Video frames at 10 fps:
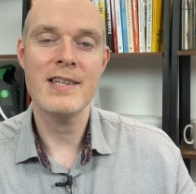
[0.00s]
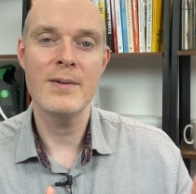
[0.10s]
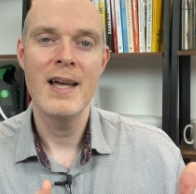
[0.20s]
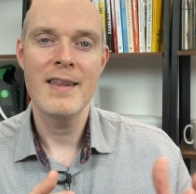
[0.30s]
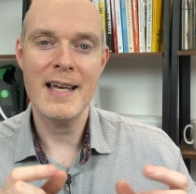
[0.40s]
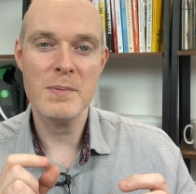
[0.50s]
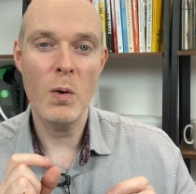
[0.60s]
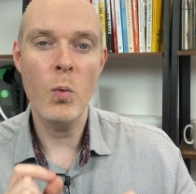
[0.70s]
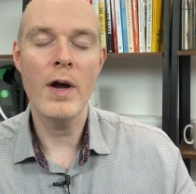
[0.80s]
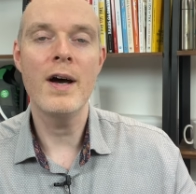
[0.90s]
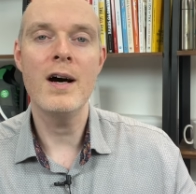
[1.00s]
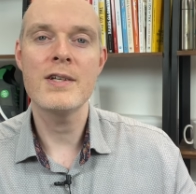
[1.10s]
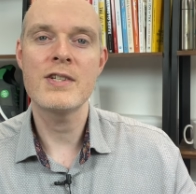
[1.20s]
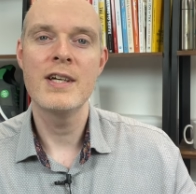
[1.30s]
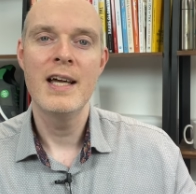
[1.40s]
So that's my one
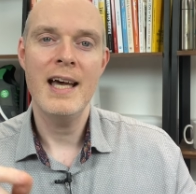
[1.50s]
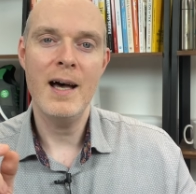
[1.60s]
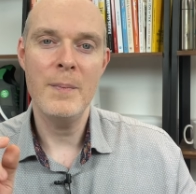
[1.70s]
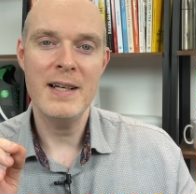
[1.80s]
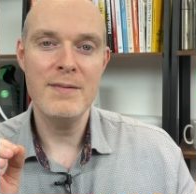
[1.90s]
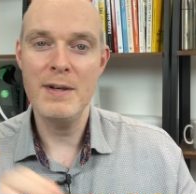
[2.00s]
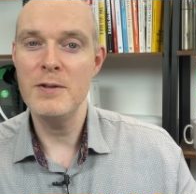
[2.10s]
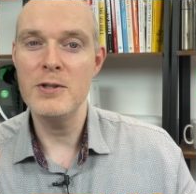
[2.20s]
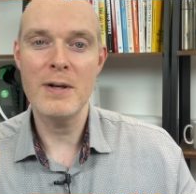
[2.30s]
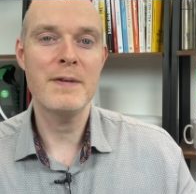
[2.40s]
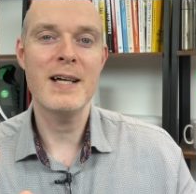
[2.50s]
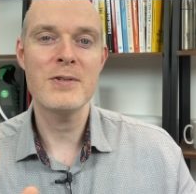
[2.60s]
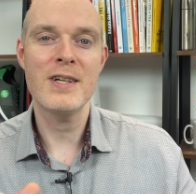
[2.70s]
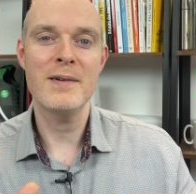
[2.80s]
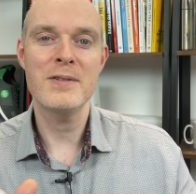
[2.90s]
ask um, and even if you do nothing
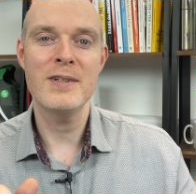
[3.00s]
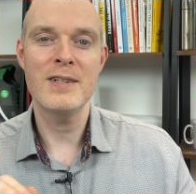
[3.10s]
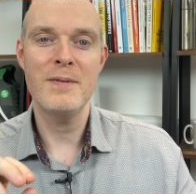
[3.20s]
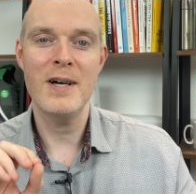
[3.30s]
else after you've